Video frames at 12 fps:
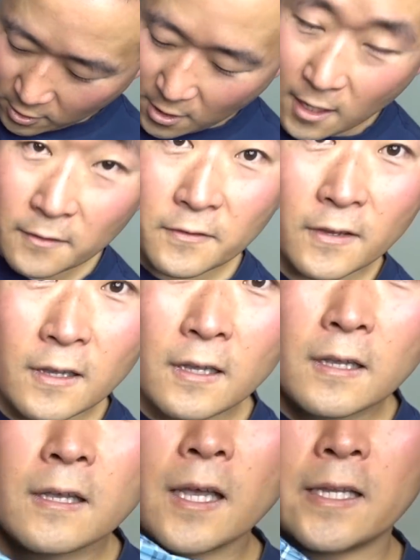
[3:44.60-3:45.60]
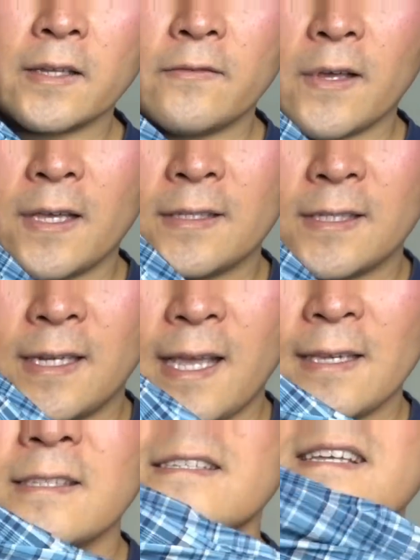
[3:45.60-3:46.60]
off any vents, and it
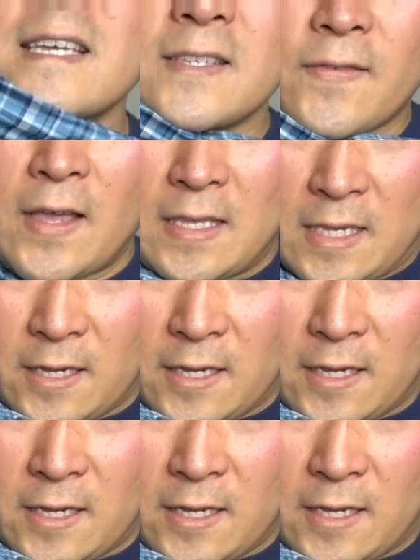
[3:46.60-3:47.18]
has these nice vents